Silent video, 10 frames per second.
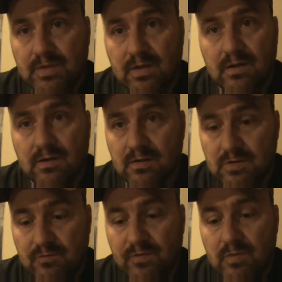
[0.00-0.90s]
And
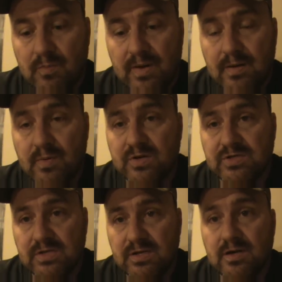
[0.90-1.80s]
you vote the bad
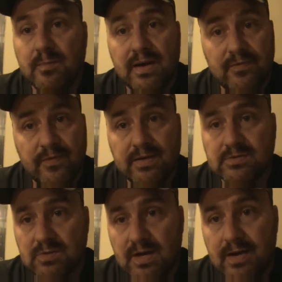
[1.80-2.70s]
person in there, bad things
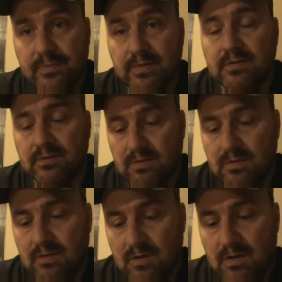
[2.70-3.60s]
going to happen.
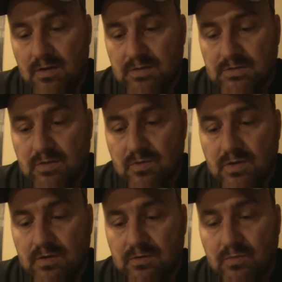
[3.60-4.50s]

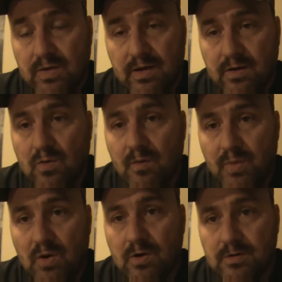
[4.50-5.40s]
So we got to do our
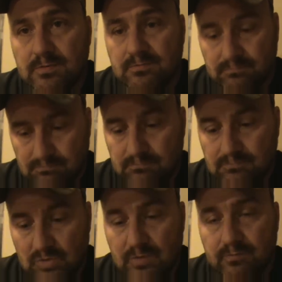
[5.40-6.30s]
part.
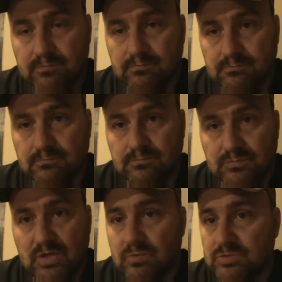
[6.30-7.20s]
Yep.
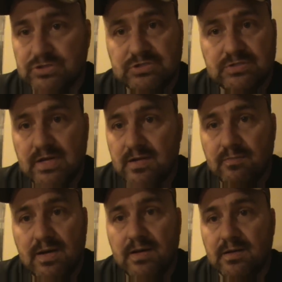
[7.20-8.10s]
Don't just stand
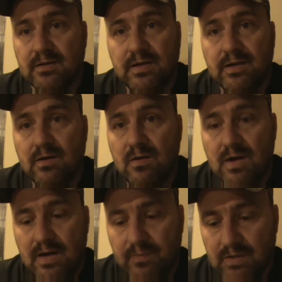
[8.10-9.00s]
back and let it all
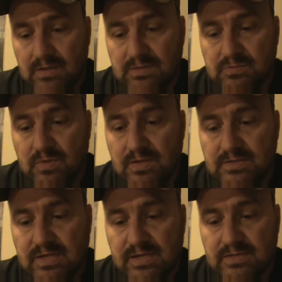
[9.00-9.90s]
happen, because one of these
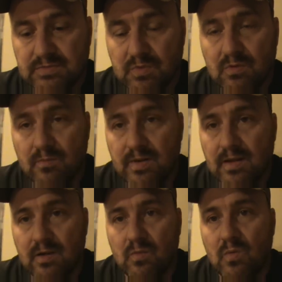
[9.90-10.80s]
days we're going to be
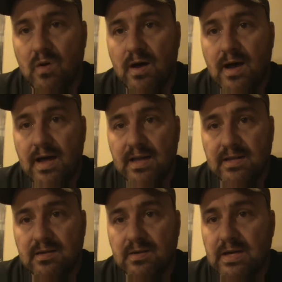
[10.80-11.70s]
like, why
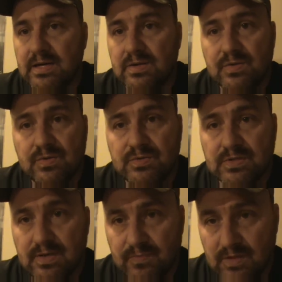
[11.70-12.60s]
didn't I do
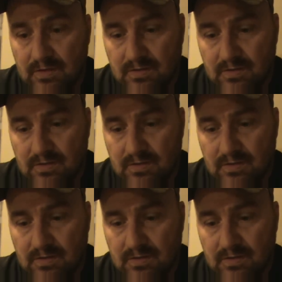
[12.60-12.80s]
something?